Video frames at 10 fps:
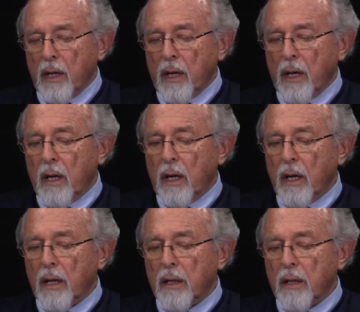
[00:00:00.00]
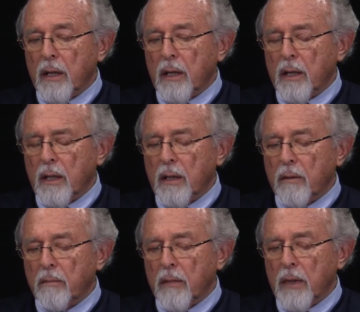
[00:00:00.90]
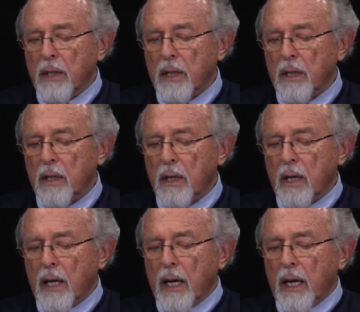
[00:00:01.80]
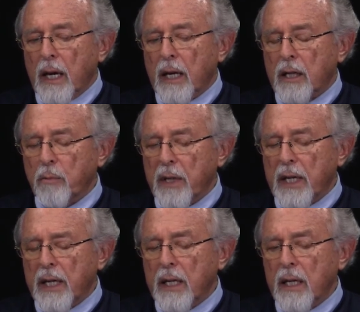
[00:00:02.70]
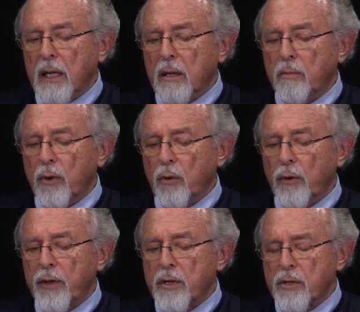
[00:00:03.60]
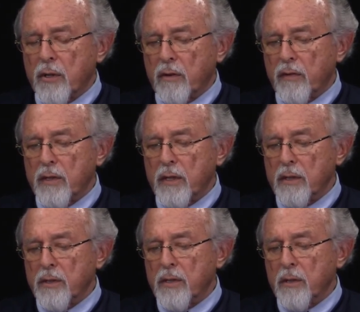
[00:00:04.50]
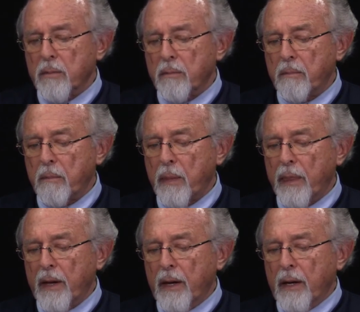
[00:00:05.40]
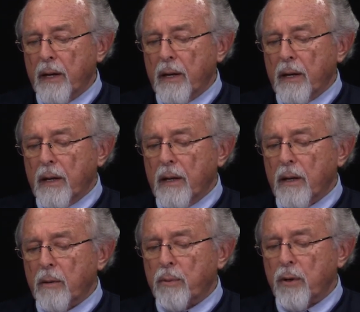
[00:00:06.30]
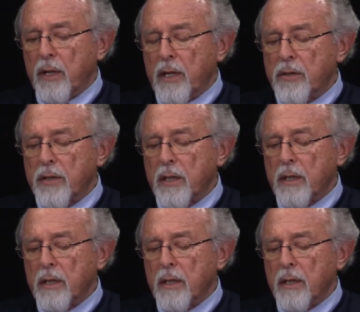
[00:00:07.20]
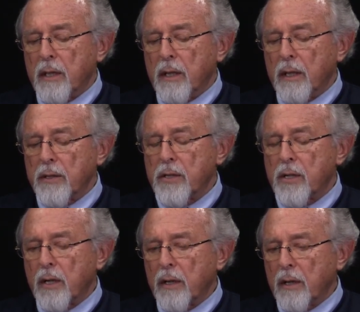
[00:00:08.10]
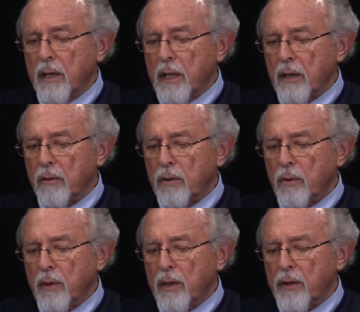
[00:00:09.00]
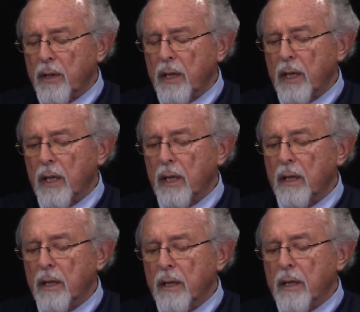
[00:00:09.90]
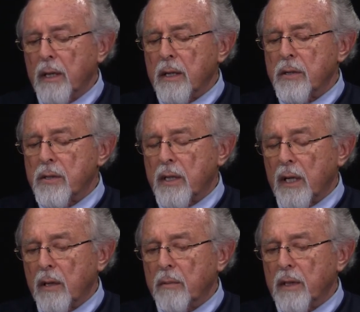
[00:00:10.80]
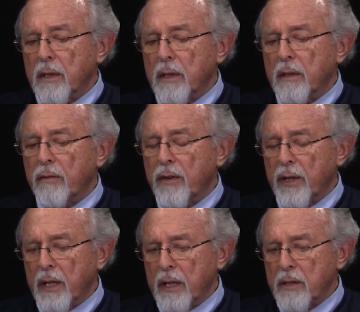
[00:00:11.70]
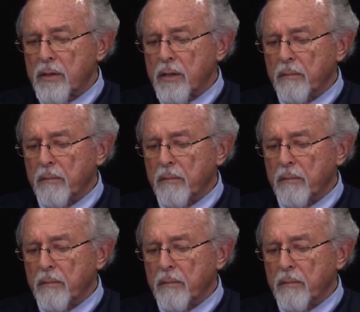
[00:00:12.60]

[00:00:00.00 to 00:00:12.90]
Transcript: and. Um, at the beginning of both services, the priest uh, started out with a statement of thanks